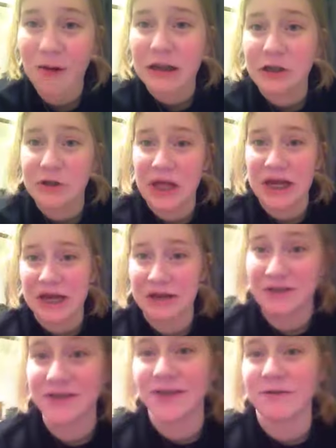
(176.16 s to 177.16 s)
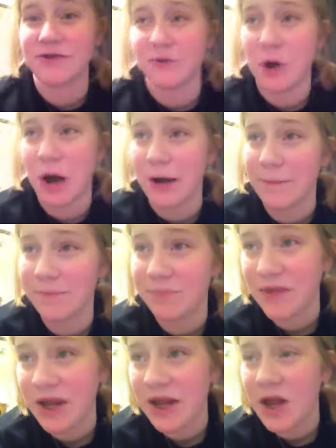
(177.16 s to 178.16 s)
during that night, since I was so hot,
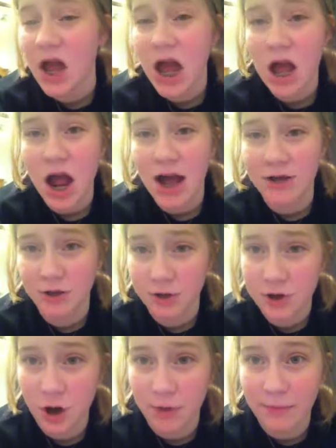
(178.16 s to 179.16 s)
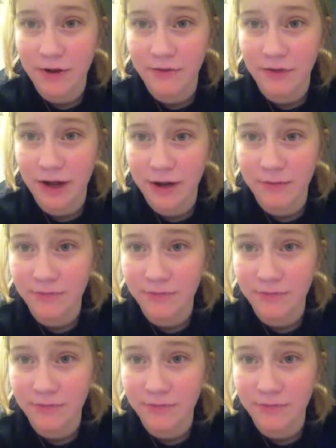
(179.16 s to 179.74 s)
I turned on my fan,